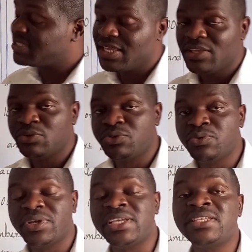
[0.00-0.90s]
thing you
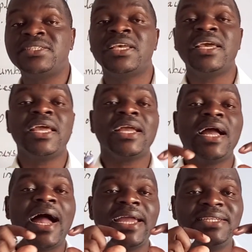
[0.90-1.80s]
do is
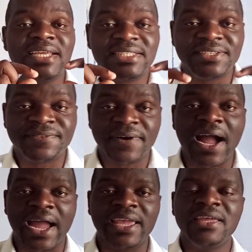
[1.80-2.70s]

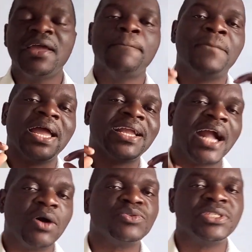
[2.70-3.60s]
identify by
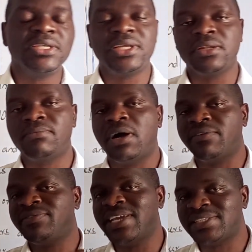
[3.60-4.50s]
counting the number
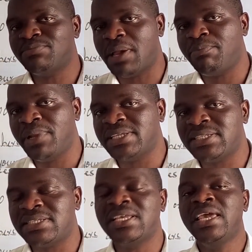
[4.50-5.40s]
of decimal places